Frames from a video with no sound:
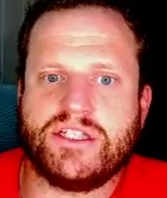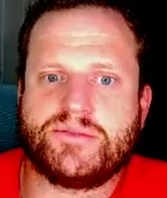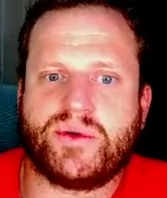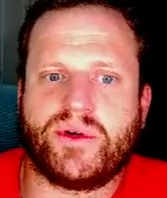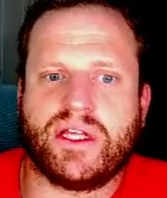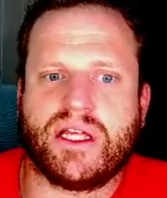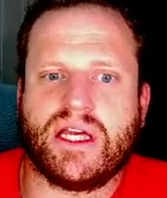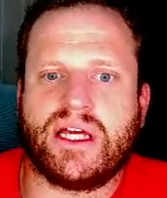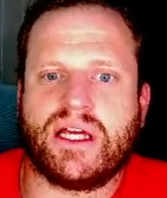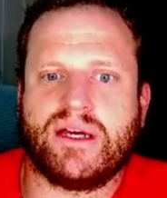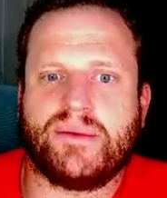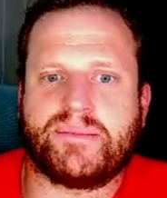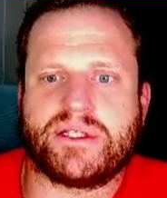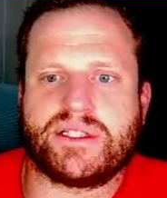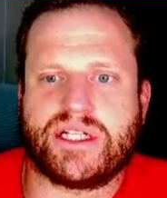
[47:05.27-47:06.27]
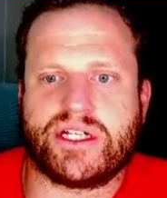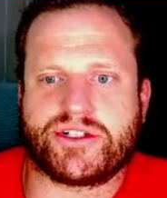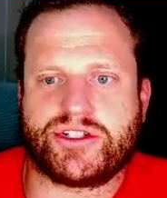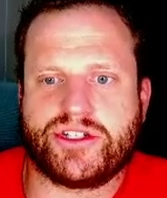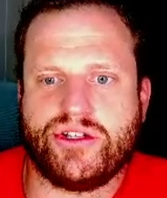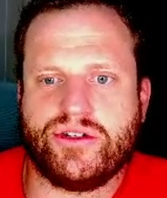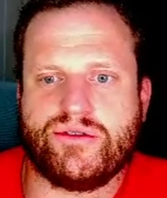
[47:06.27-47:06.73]
putting it up in tier
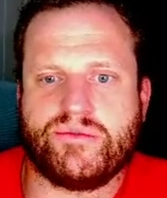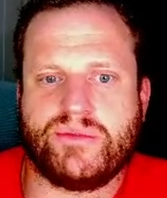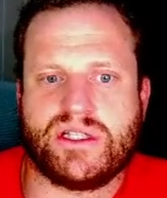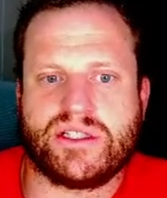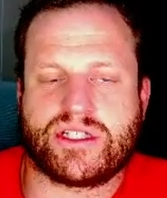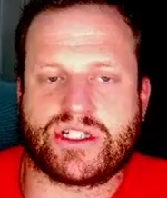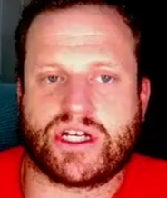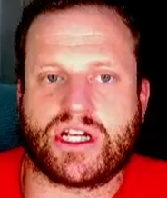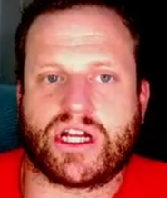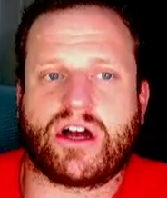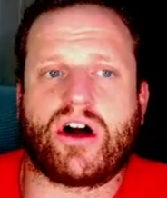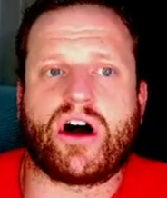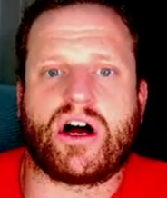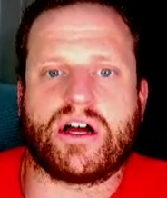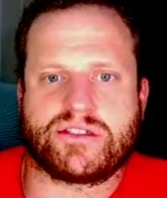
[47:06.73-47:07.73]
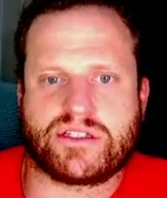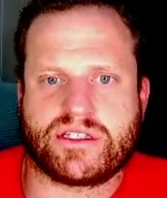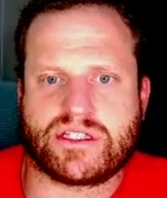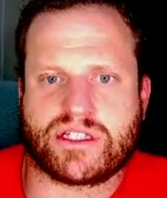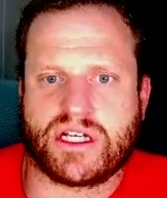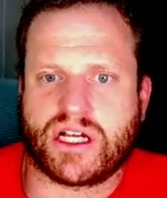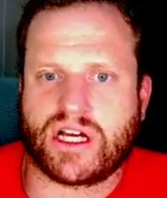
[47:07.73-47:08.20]
2 means it's going to cost. It's
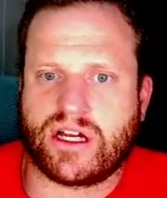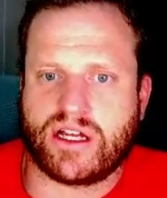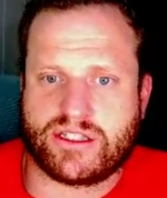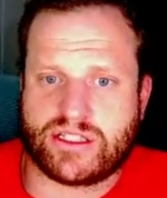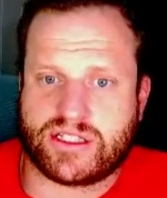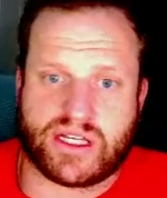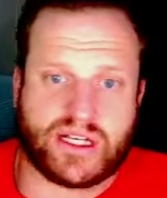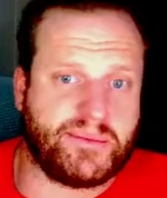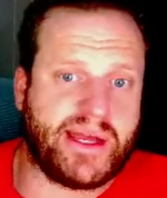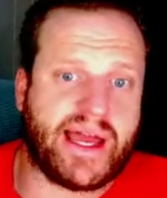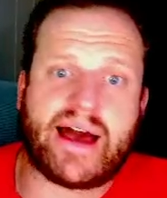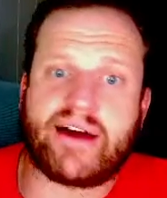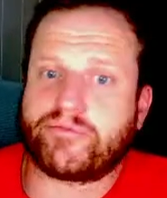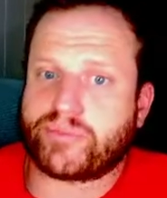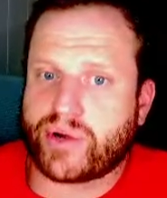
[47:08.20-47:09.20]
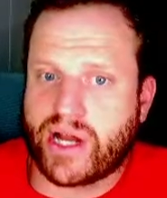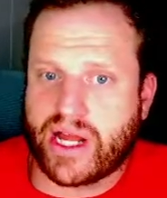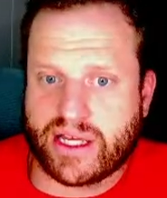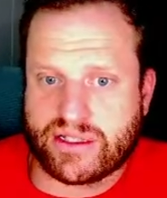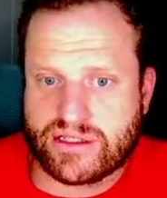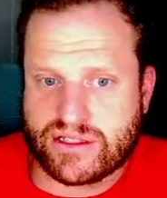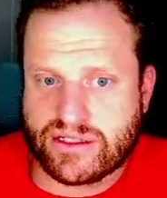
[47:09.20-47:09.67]
going to be half
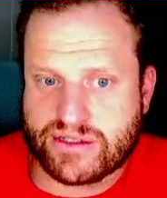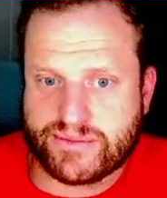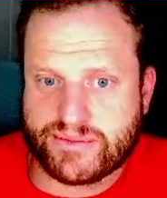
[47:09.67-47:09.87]
price.